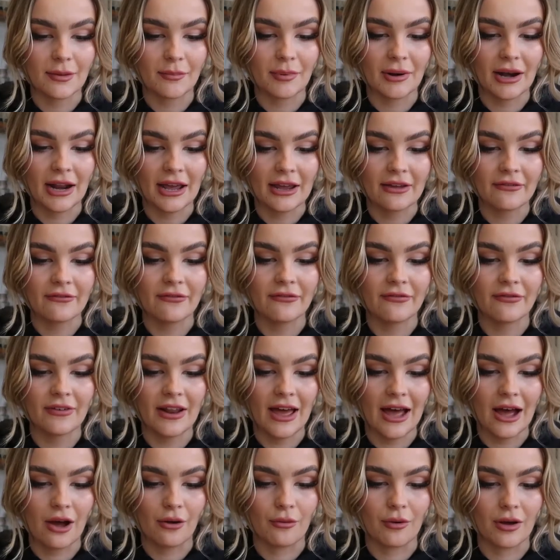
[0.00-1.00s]
the plain
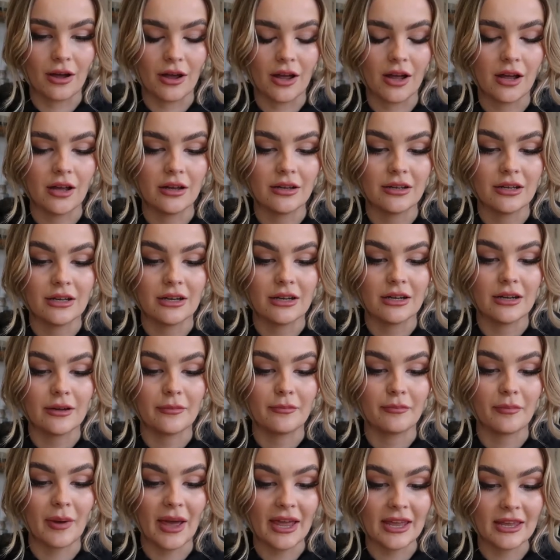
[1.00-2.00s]
flour,
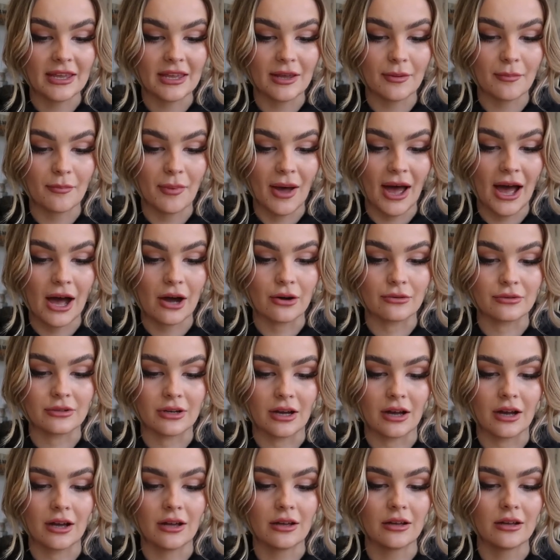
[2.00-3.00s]
baking
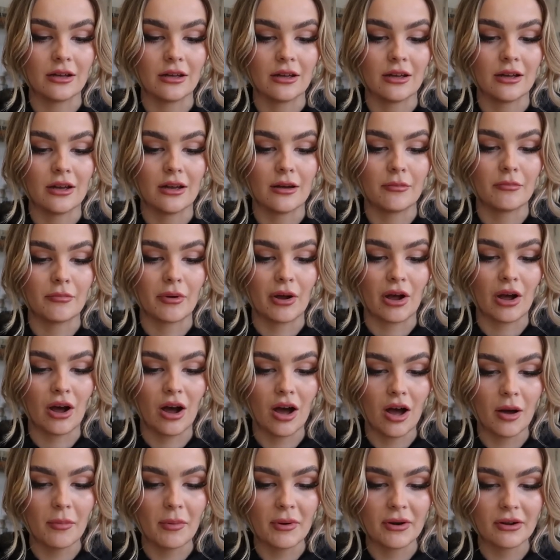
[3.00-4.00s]
powder,
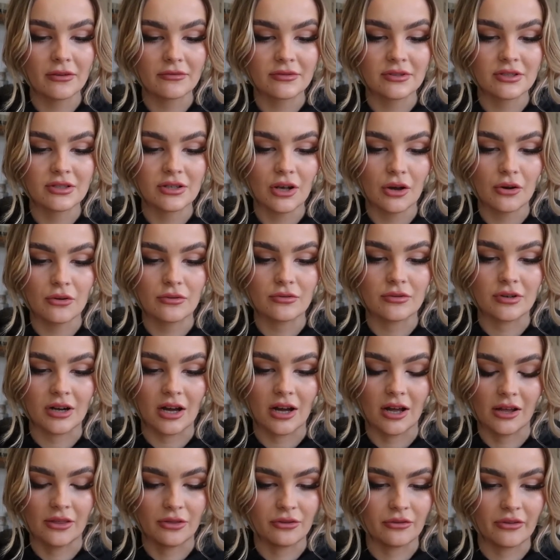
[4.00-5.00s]
bicarbonate of soda,
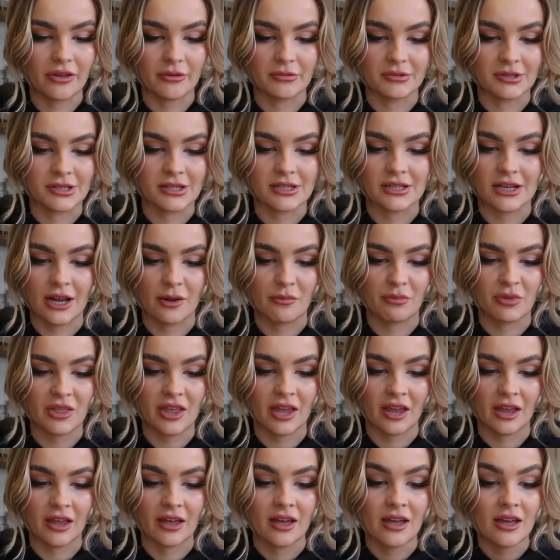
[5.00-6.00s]
I thought that was the same
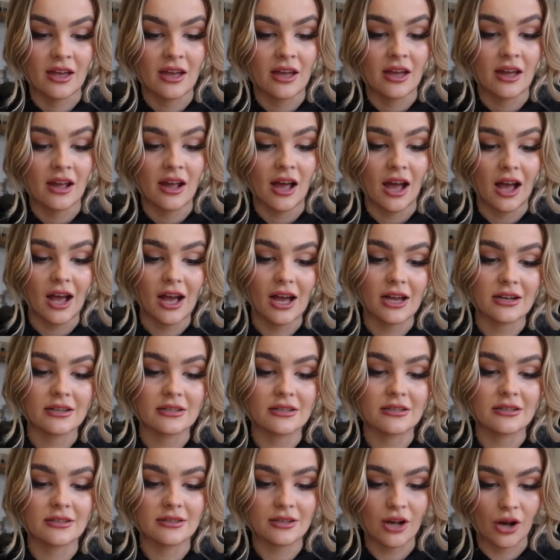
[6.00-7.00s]
thing, and
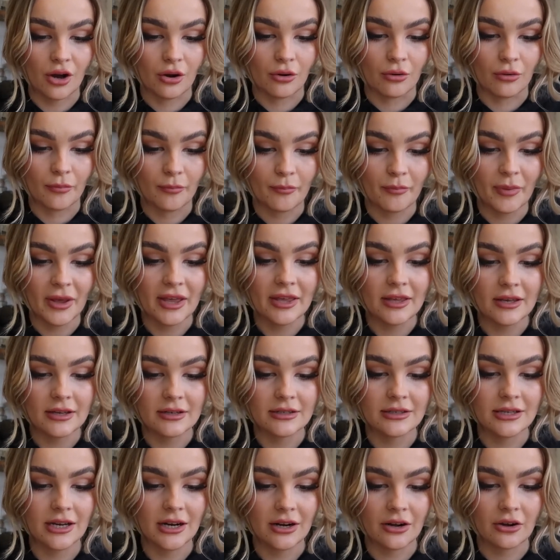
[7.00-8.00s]
salt. Beat
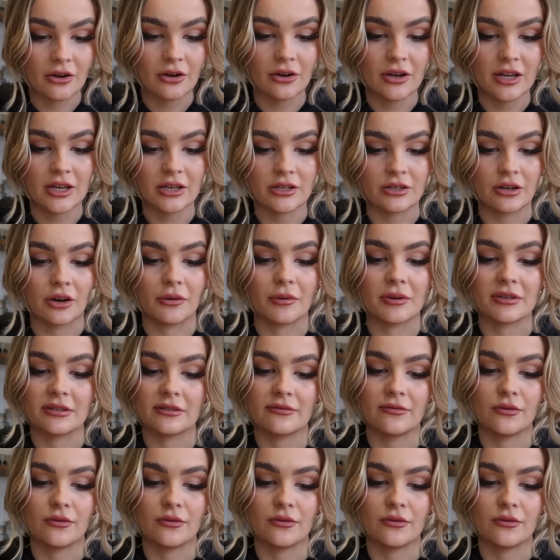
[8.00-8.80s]
until a cookie dough is